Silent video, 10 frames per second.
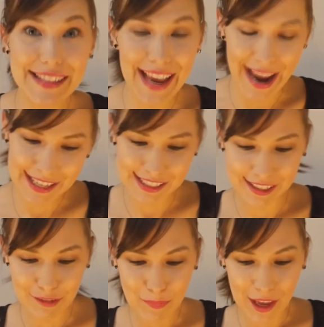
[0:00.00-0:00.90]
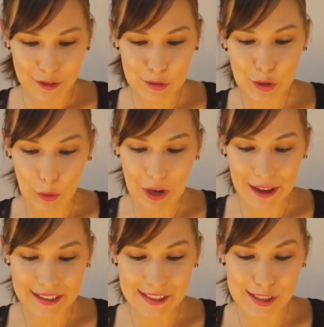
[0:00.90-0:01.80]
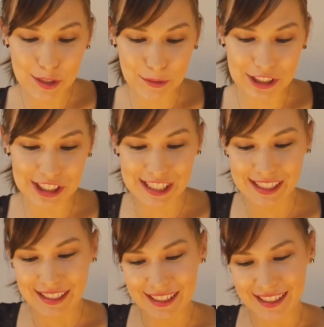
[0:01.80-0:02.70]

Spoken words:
is cat. Donut squishy.